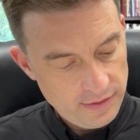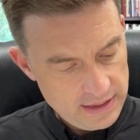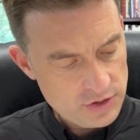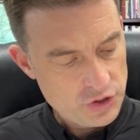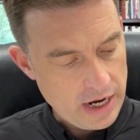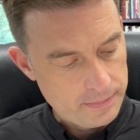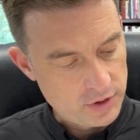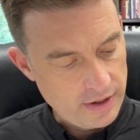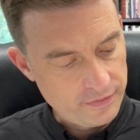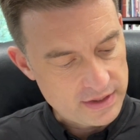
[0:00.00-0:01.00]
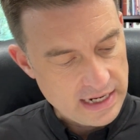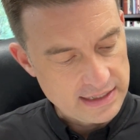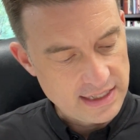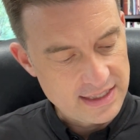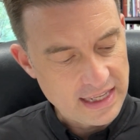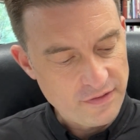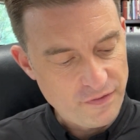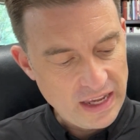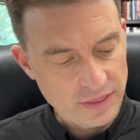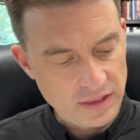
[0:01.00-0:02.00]
This chapter emphasizes the
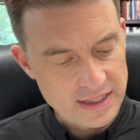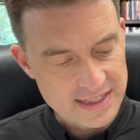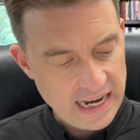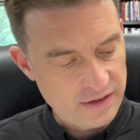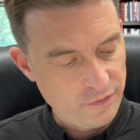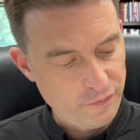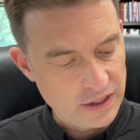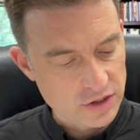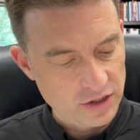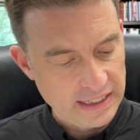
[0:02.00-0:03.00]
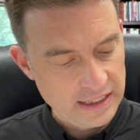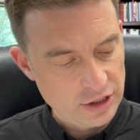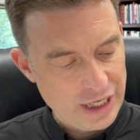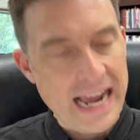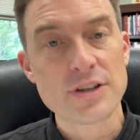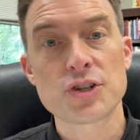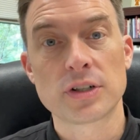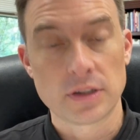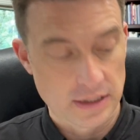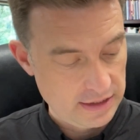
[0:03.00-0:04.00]
faithless and fickle
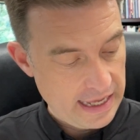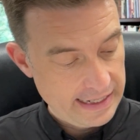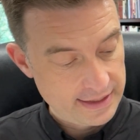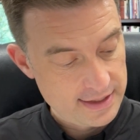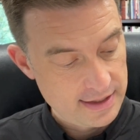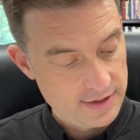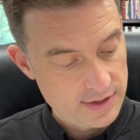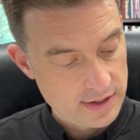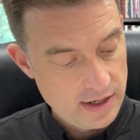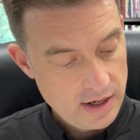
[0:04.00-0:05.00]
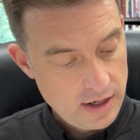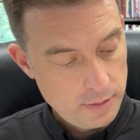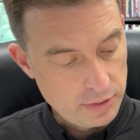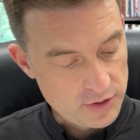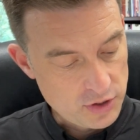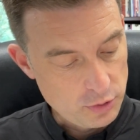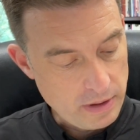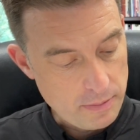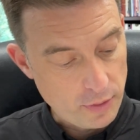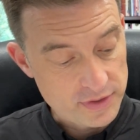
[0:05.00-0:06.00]
international alliances pursued
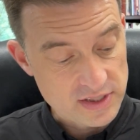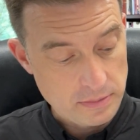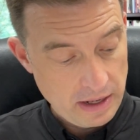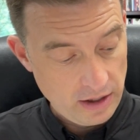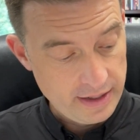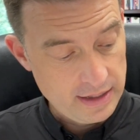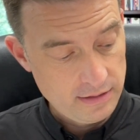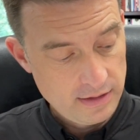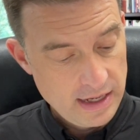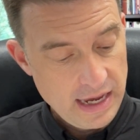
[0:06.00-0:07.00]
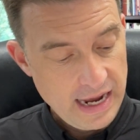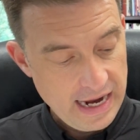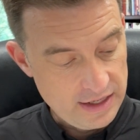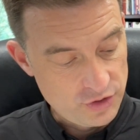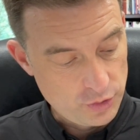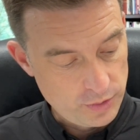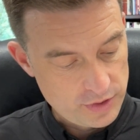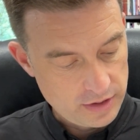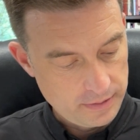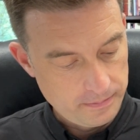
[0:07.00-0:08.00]
by both Samaria and
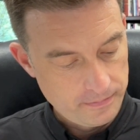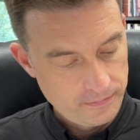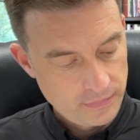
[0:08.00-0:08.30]
Jerusalem.